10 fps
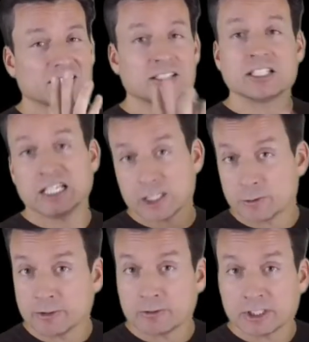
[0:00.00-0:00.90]
the
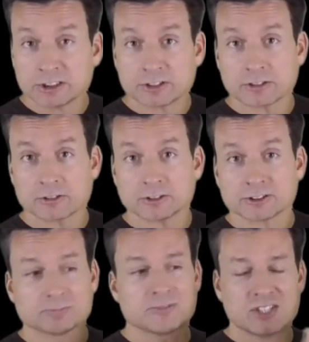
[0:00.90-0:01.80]
Teenage Mutant Ninja
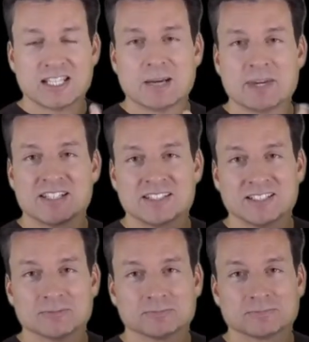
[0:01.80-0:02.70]
Turtles, TMNT.